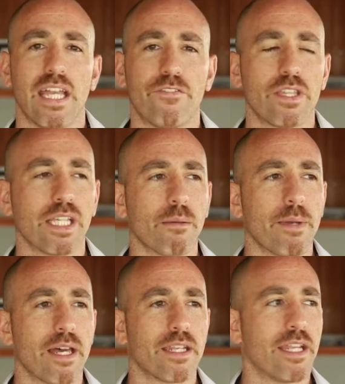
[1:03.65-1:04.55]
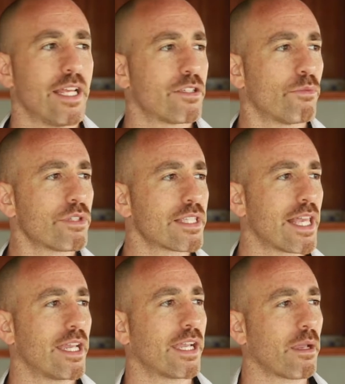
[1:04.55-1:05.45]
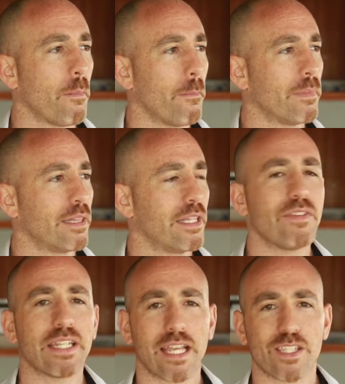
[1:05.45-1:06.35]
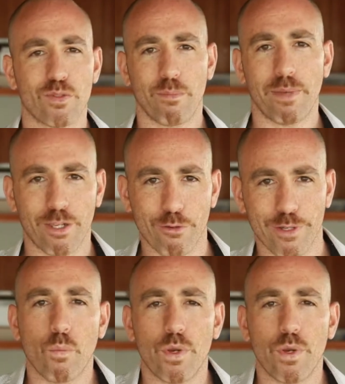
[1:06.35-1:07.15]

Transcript: If you about it, it's almost like living next to a bakery.